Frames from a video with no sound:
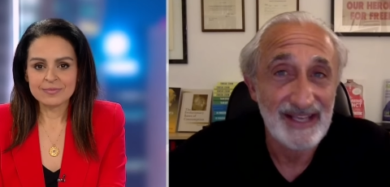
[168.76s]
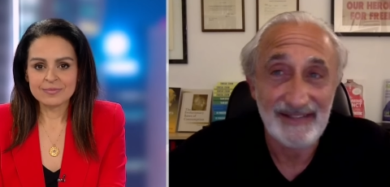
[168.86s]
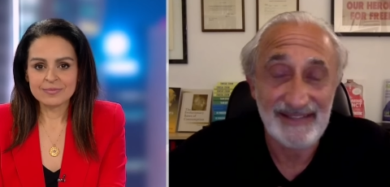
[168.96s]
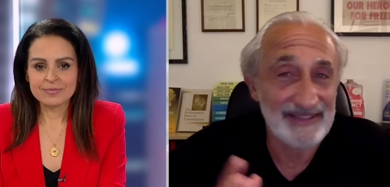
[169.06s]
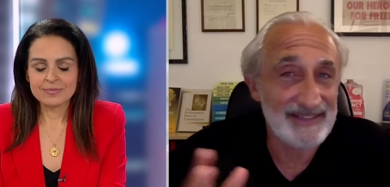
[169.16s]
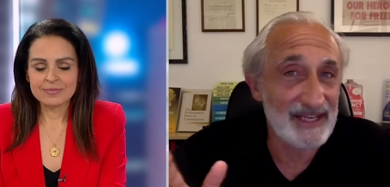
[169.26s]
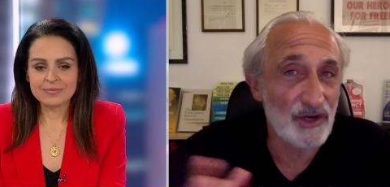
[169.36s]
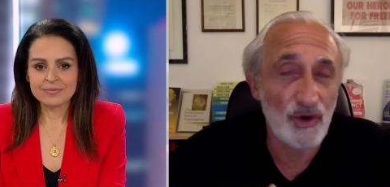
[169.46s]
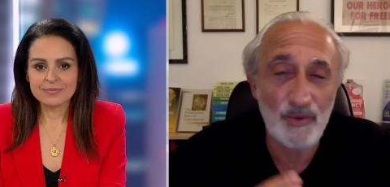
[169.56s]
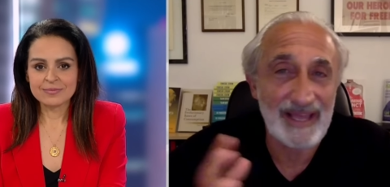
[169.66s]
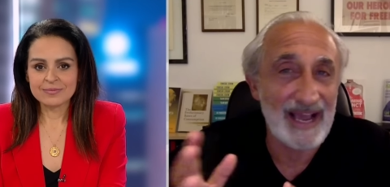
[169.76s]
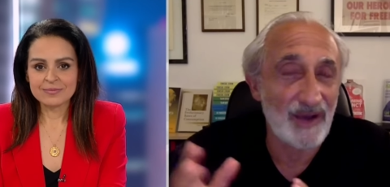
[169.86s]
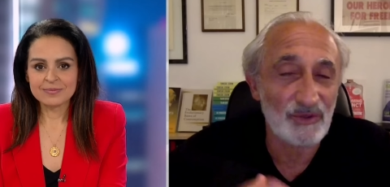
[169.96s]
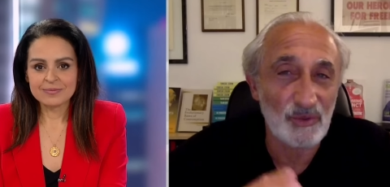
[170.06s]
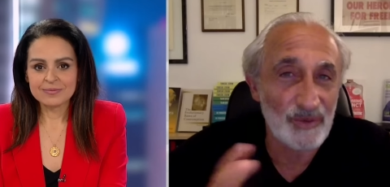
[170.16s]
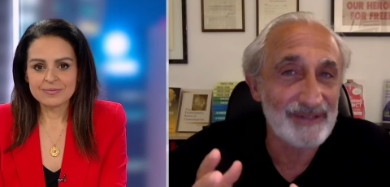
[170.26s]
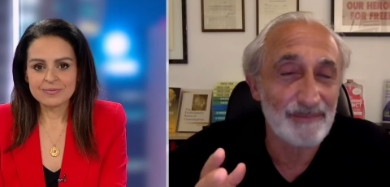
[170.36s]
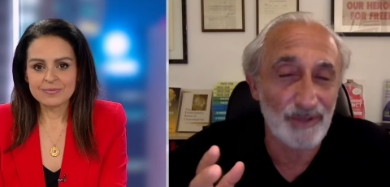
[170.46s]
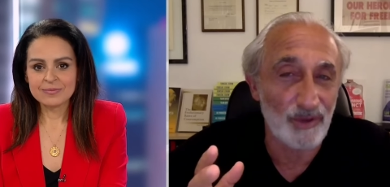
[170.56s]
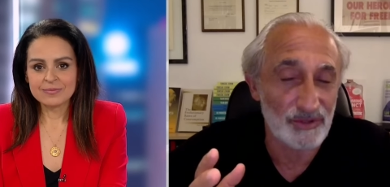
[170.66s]
Speaker 1: they, they go with how the
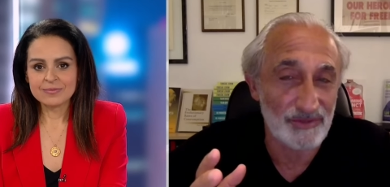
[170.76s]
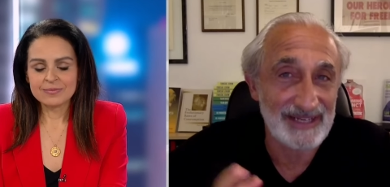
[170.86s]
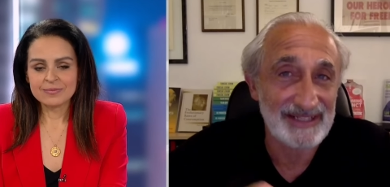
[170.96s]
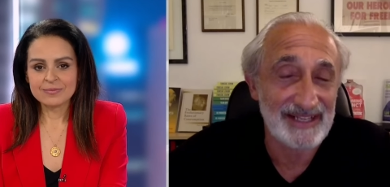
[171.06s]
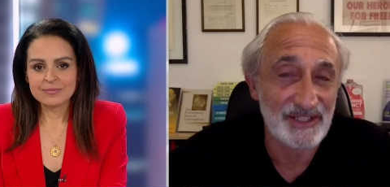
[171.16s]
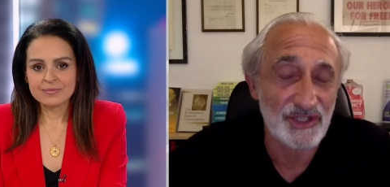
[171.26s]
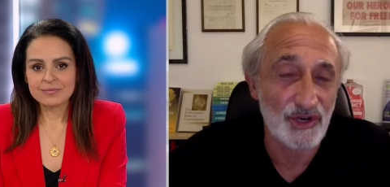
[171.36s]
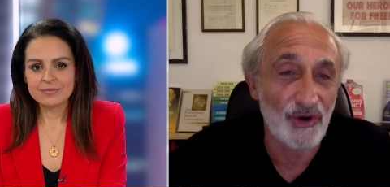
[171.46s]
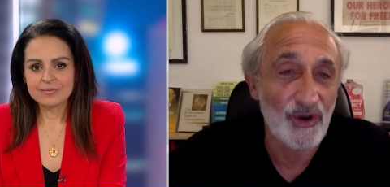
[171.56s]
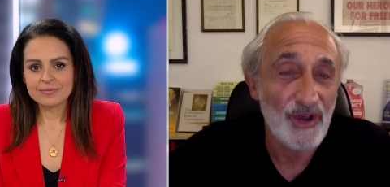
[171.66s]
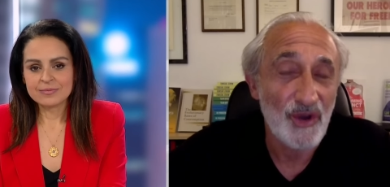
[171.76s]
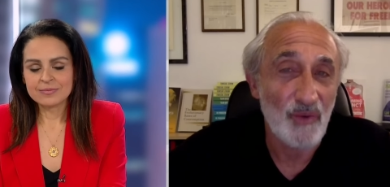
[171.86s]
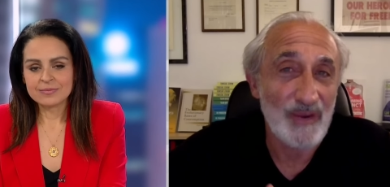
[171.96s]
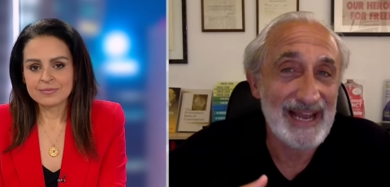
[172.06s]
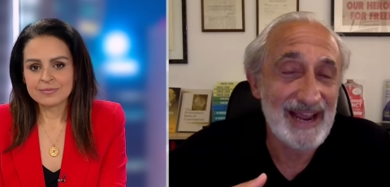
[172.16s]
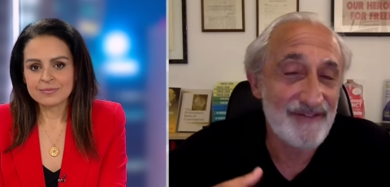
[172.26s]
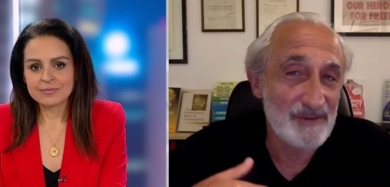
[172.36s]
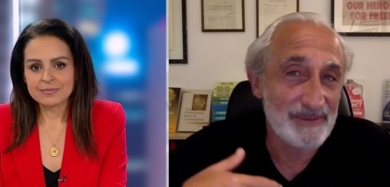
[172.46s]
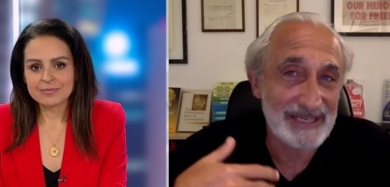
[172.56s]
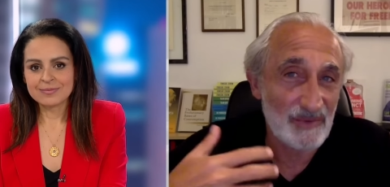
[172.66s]
wind blows, right? And so when
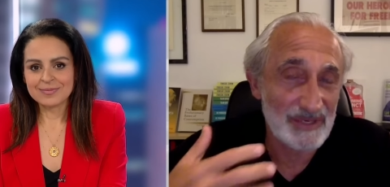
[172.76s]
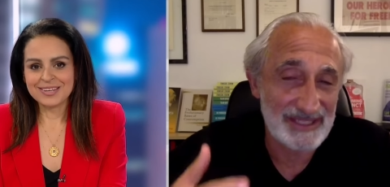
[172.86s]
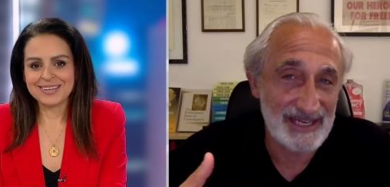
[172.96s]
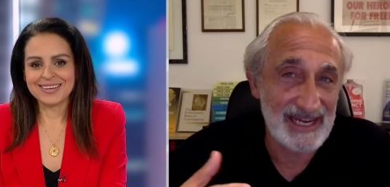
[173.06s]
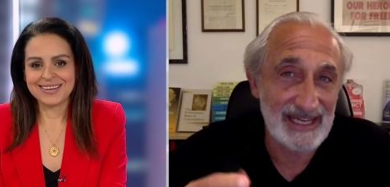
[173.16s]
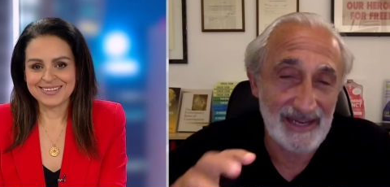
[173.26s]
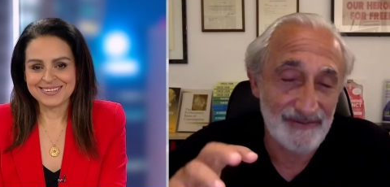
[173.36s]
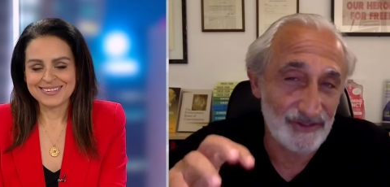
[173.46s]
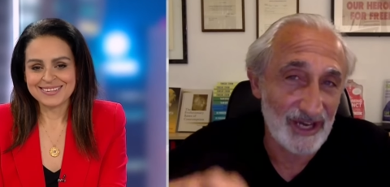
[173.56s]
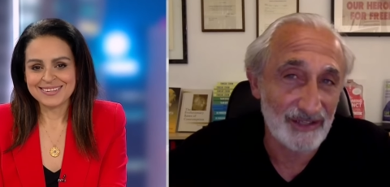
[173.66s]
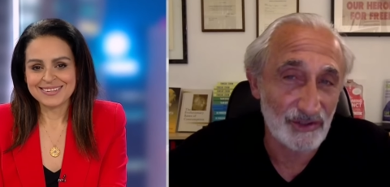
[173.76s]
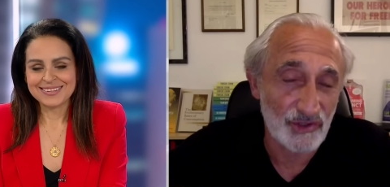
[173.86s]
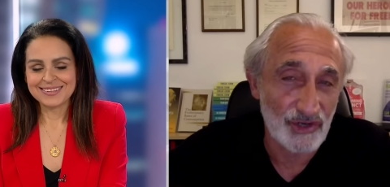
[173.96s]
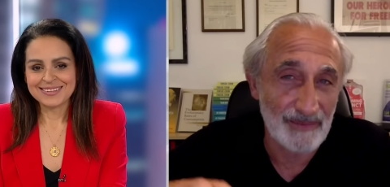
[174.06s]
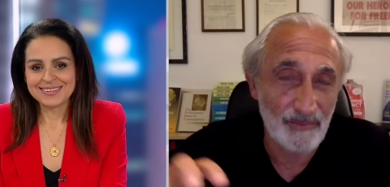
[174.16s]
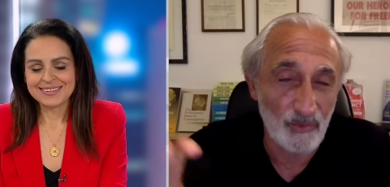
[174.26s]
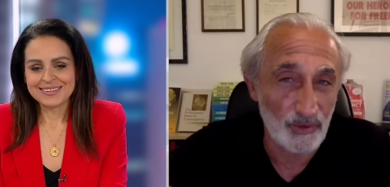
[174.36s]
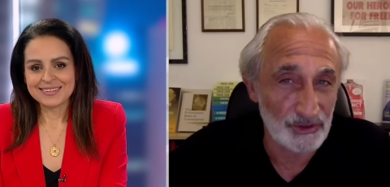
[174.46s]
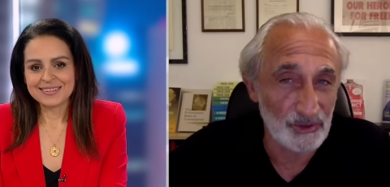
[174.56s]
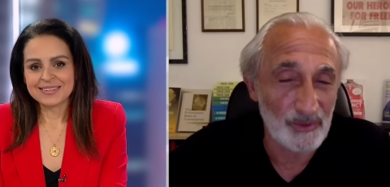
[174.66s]
everybody was saying if Donald Trump
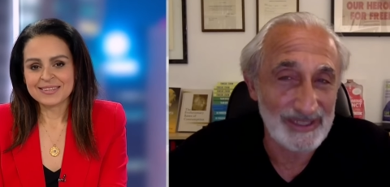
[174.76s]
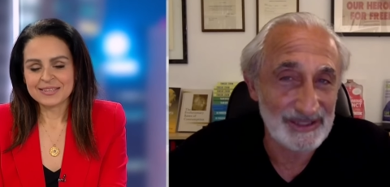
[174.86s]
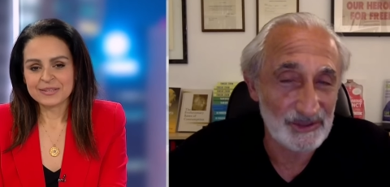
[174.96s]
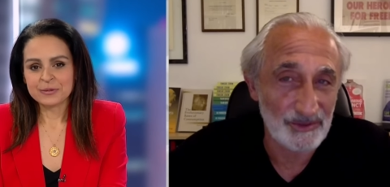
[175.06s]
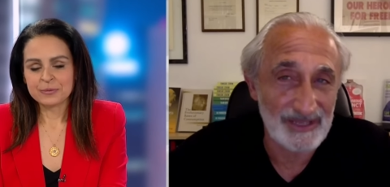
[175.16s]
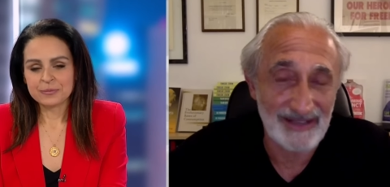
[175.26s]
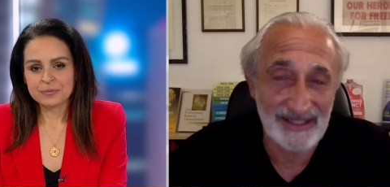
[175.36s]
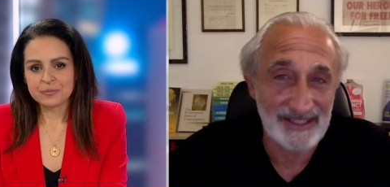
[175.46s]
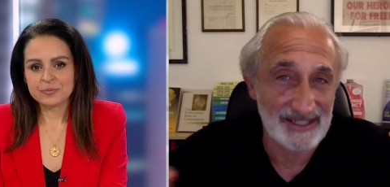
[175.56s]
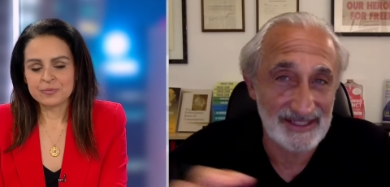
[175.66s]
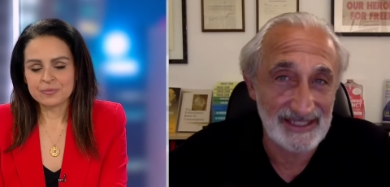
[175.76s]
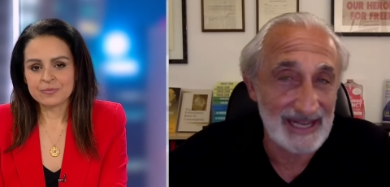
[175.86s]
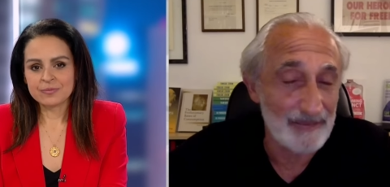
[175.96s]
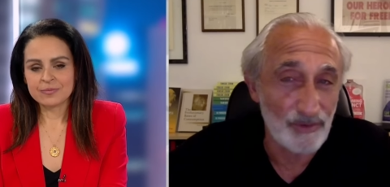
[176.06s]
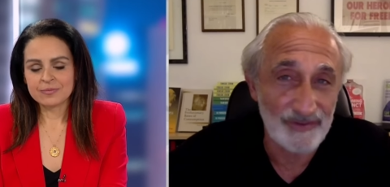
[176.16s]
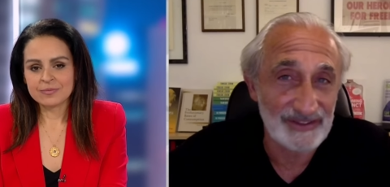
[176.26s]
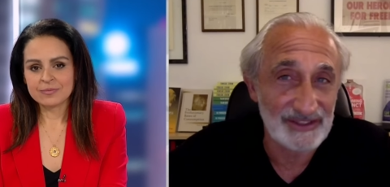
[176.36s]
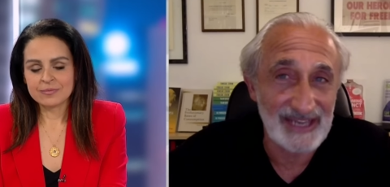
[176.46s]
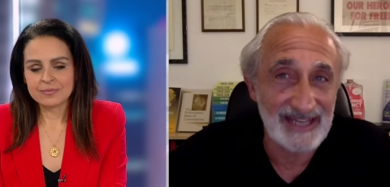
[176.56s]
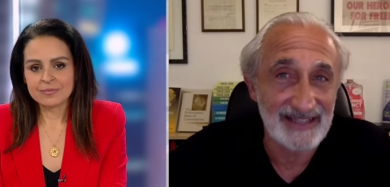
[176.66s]
were to win in 2016, I'm moving
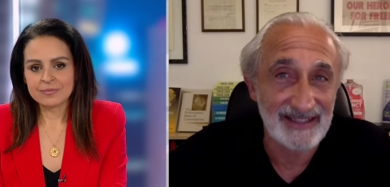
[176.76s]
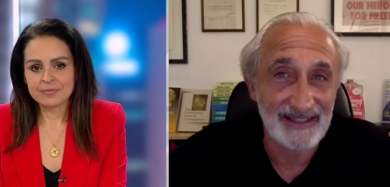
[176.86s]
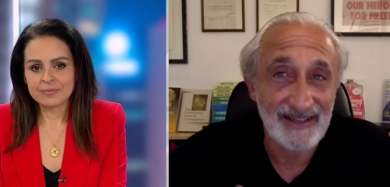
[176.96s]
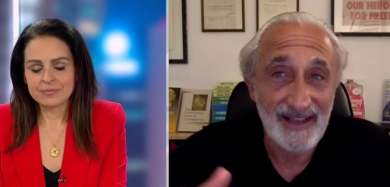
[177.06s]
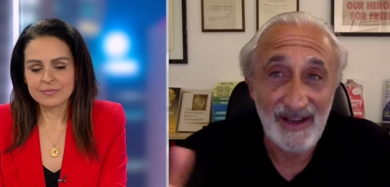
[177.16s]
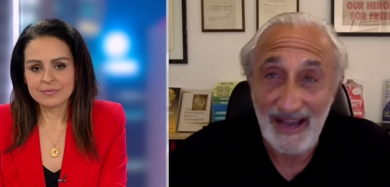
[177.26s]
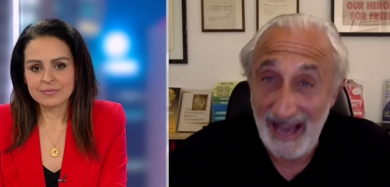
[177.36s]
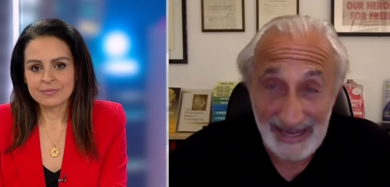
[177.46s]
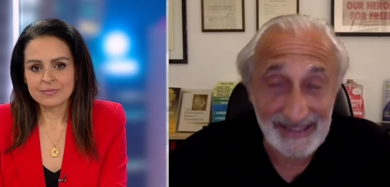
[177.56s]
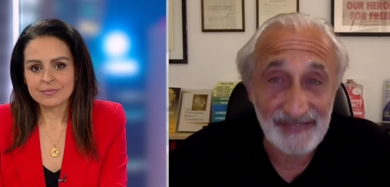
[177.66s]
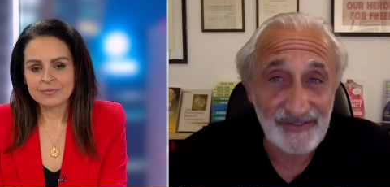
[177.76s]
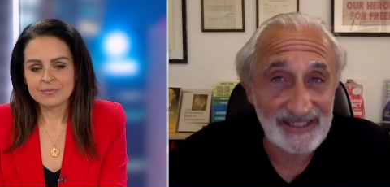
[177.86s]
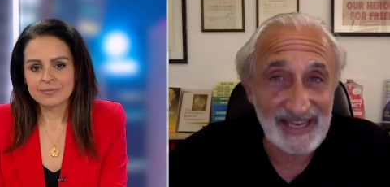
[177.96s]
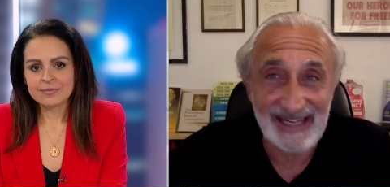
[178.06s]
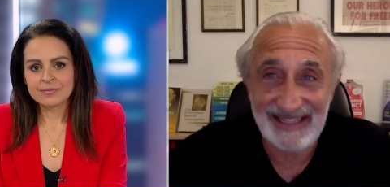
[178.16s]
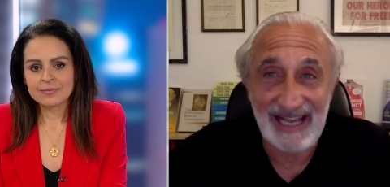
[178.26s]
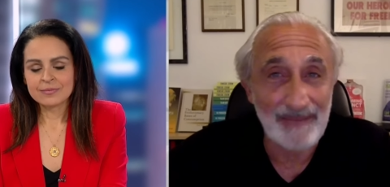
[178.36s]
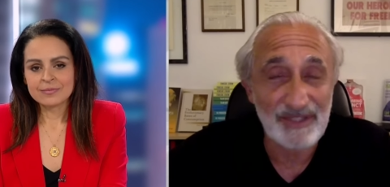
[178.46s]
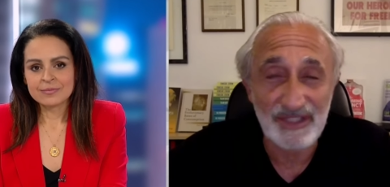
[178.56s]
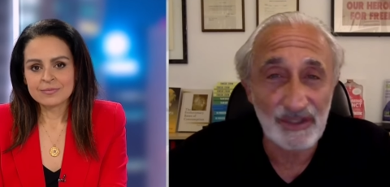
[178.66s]
to Canada, I live in Canada.
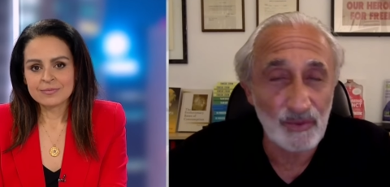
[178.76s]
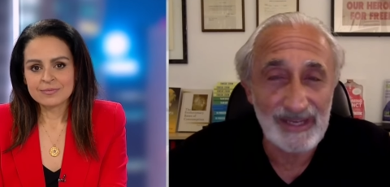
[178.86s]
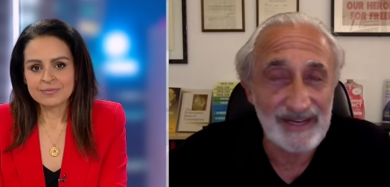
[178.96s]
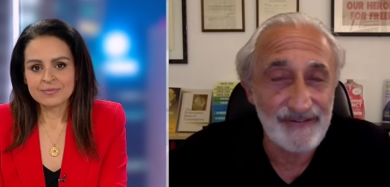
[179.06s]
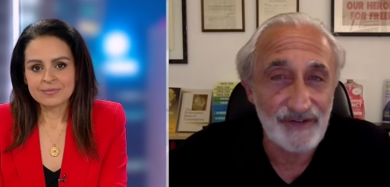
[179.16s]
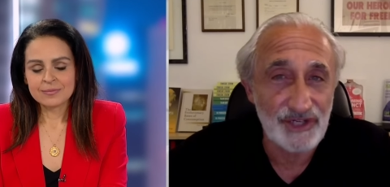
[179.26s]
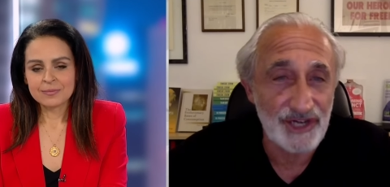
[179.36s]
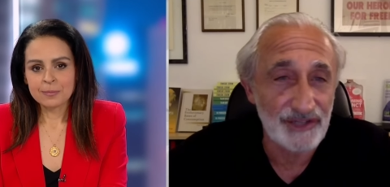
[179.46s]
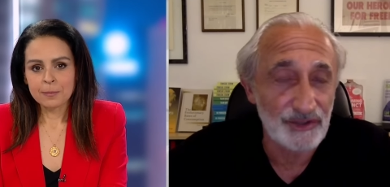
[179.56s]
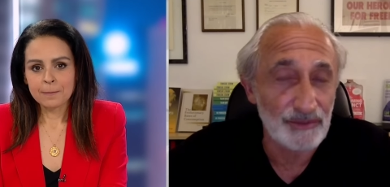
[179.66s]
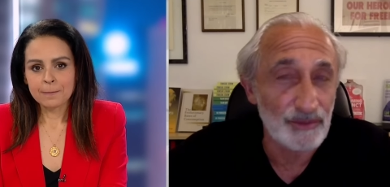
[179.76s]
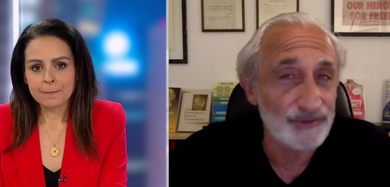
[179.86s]
I'm still waiting for Cher to move